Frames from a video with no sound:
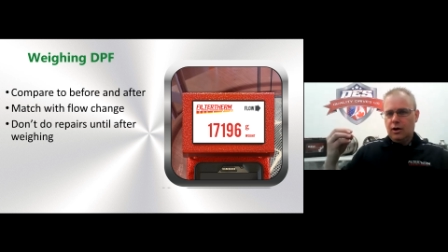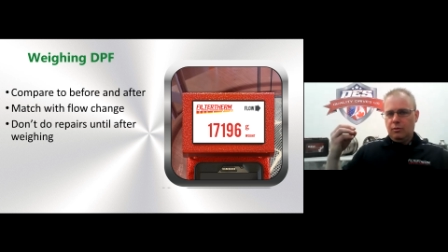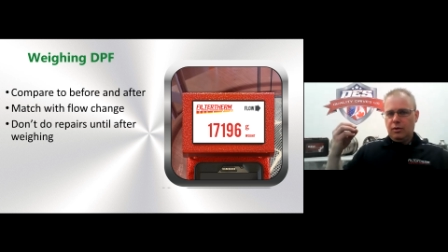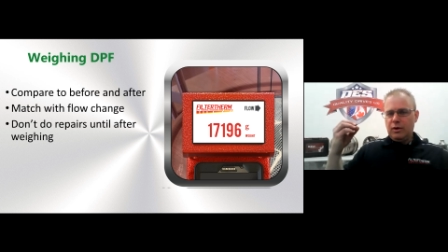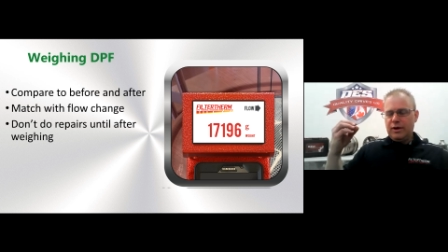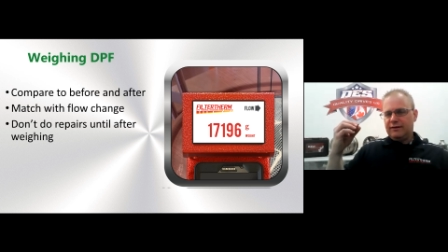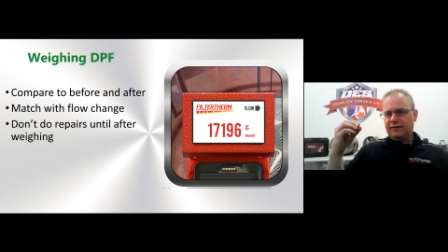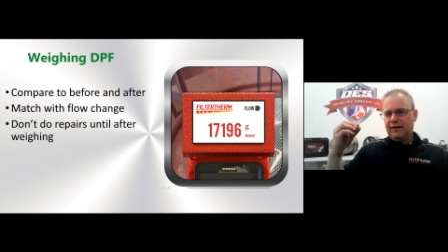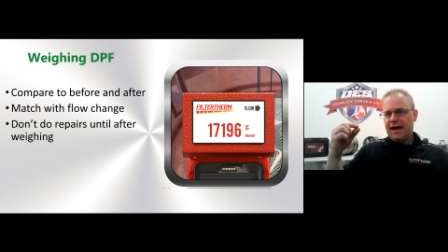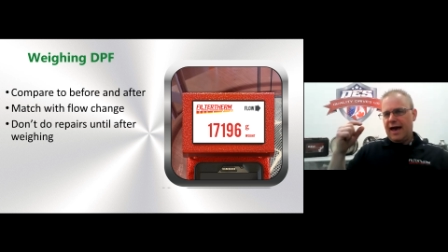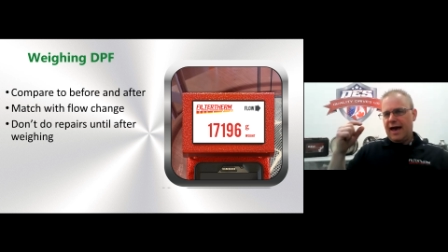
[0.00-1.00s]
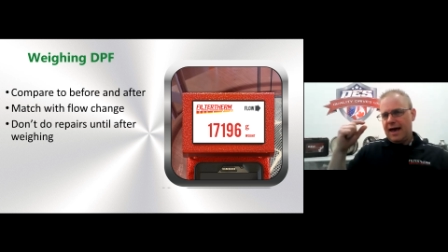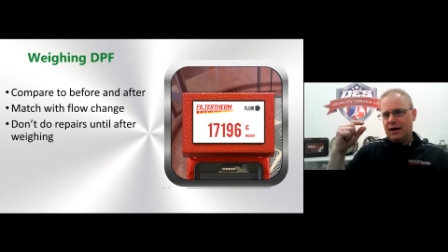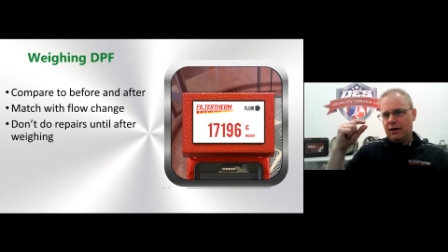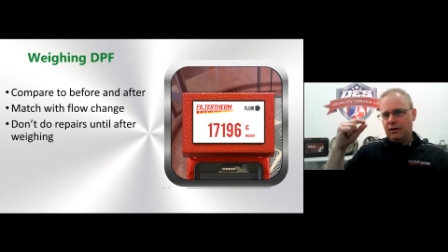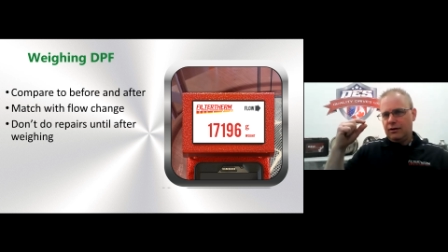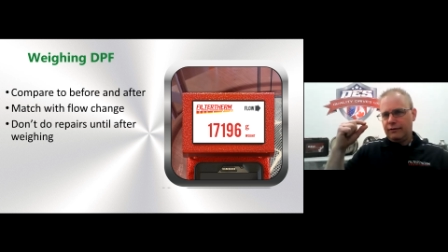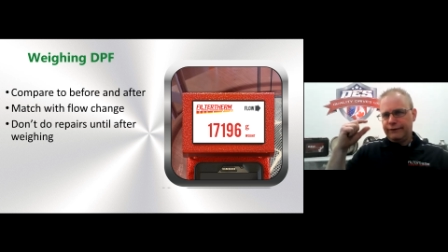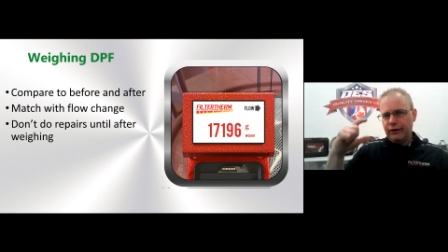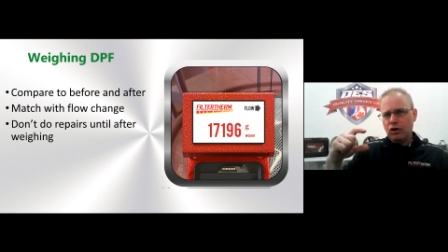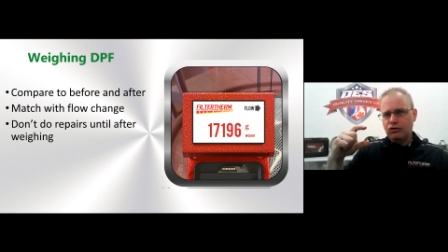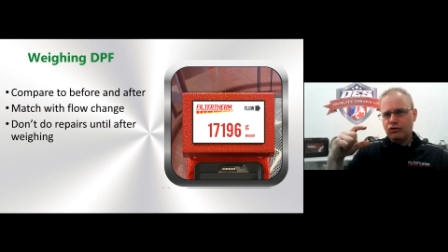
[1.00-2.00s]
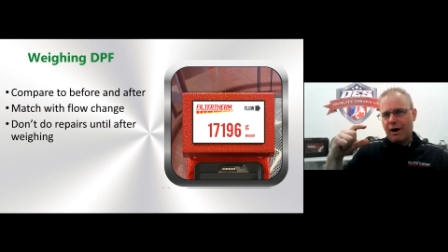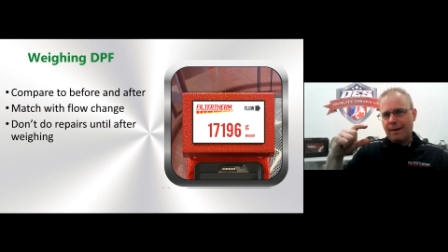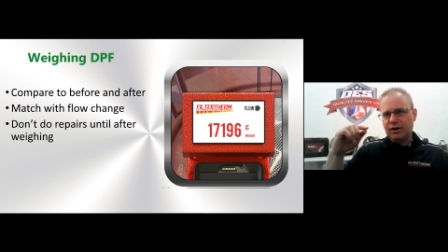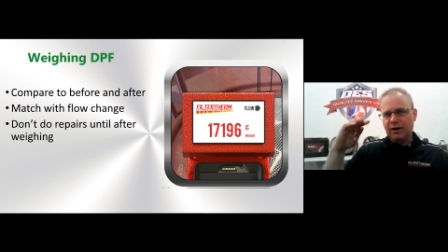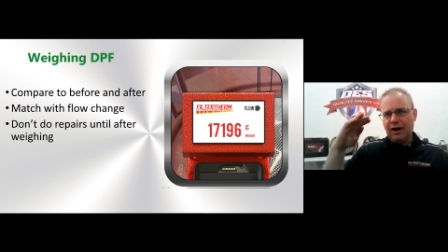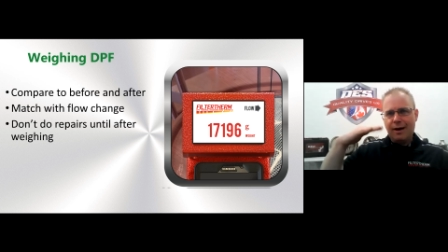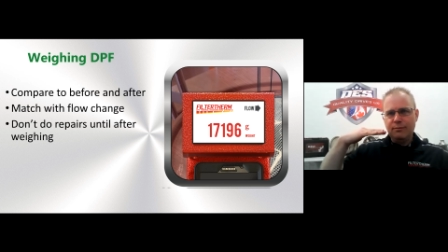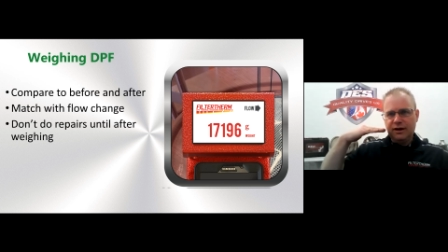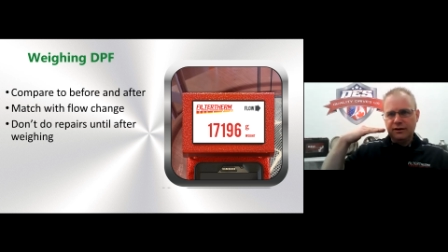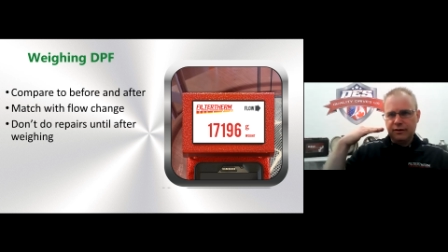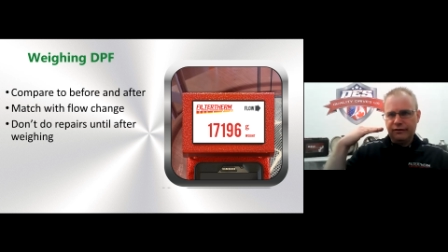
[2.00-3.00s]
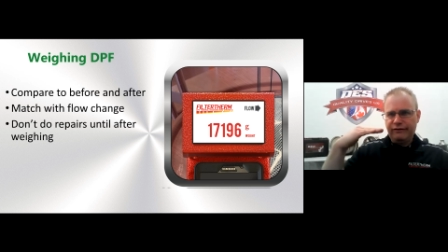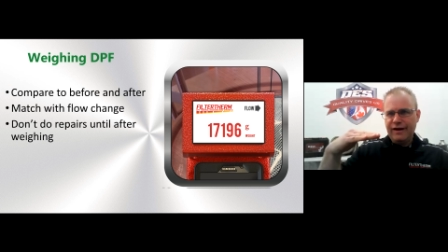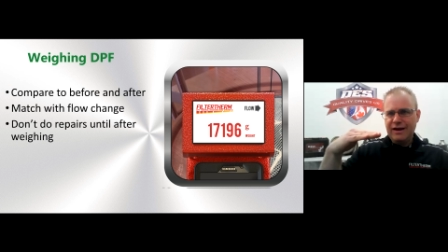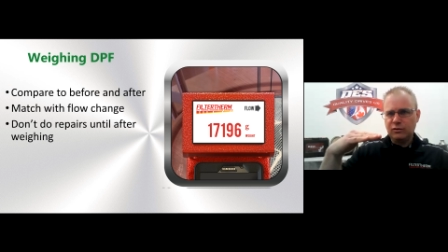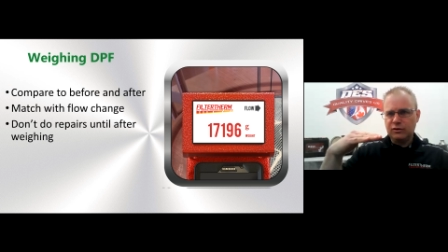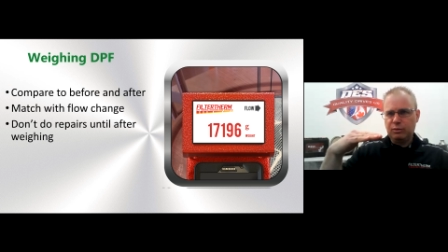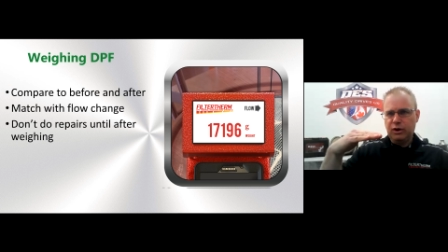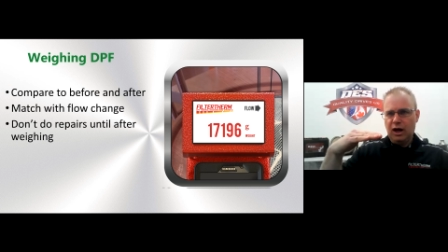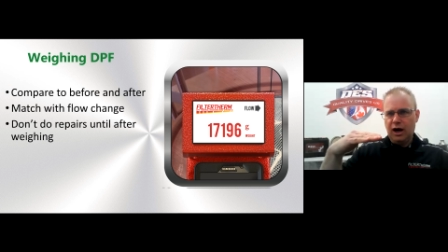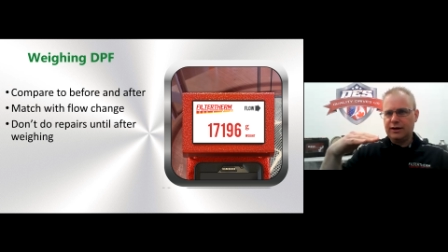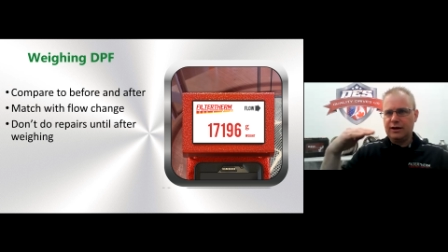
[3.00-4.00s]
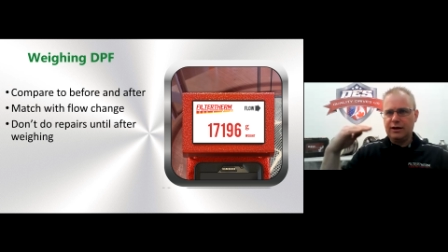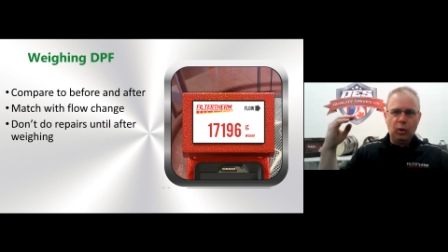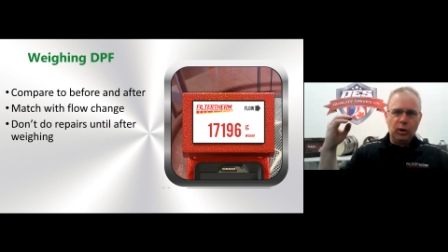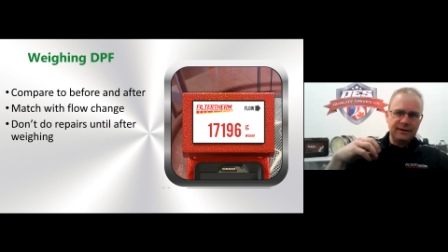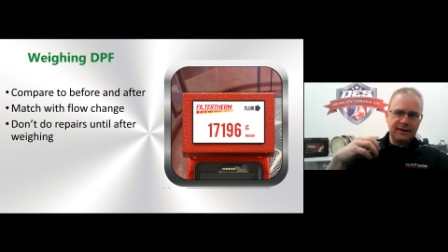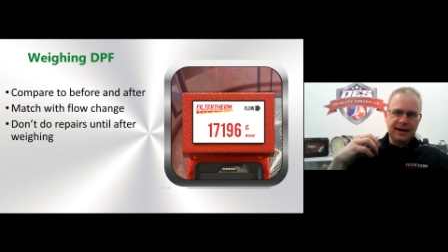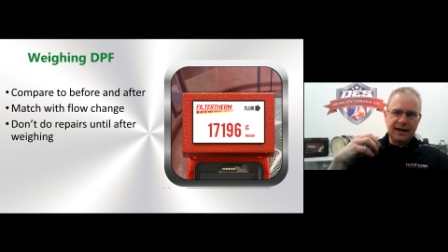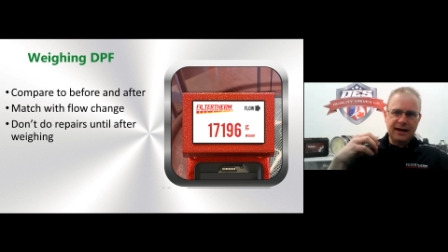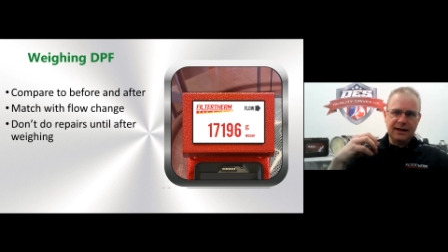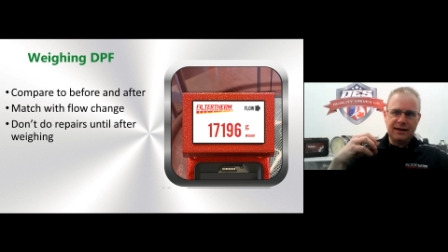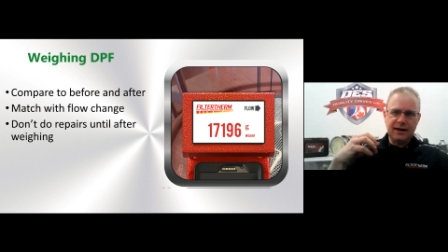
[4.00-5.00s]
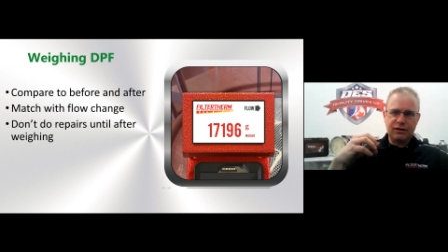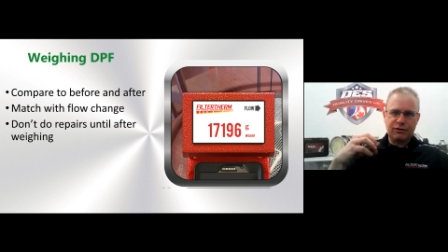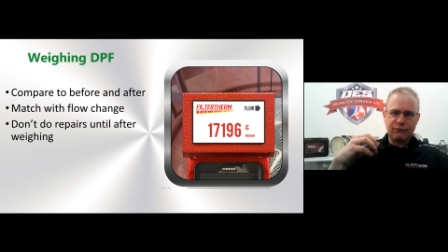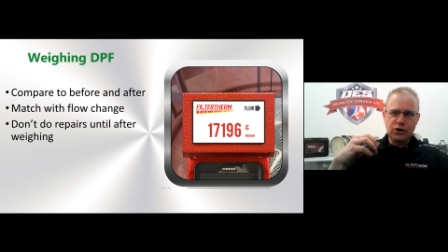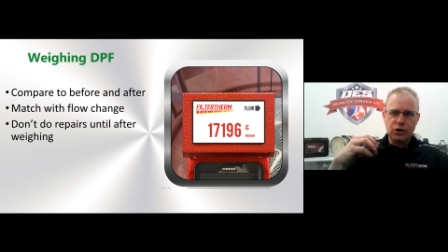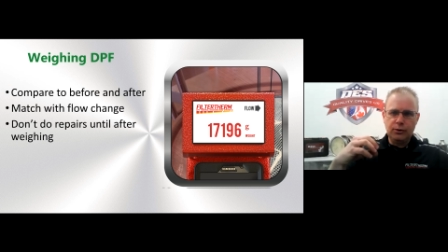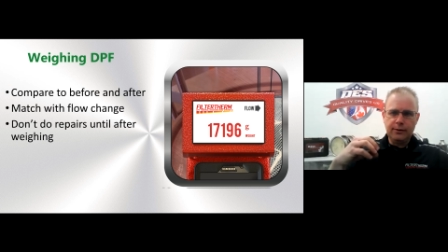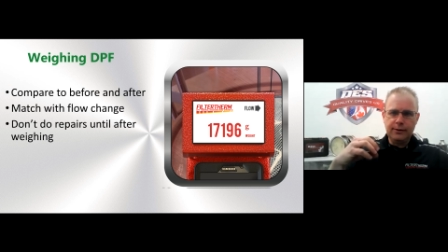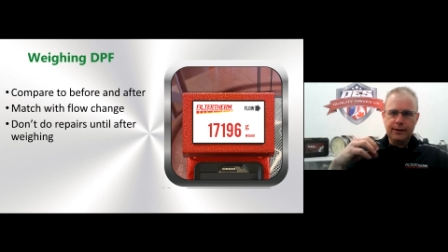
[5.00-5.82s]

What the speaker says: But we can say, hey, the flow dropped a lot because the face was plugged and it wasn't letting anything through,